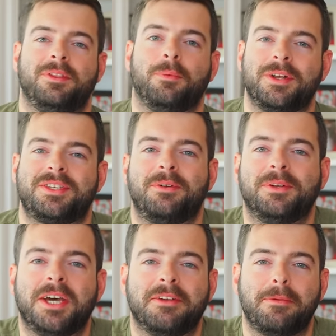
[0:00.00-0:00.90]
What's
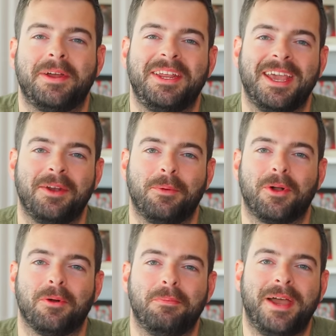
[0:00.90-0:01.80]
going on everybody and
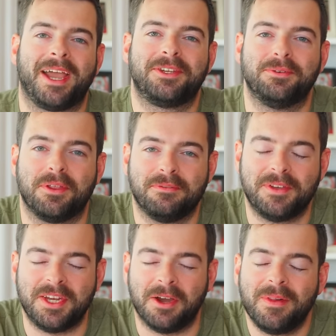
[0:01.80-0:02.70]
welcome back to another
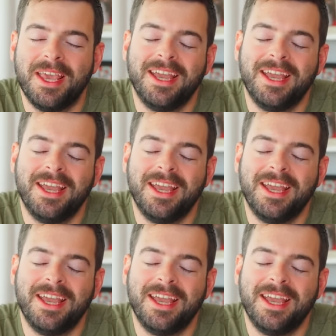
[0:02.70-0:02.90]
video.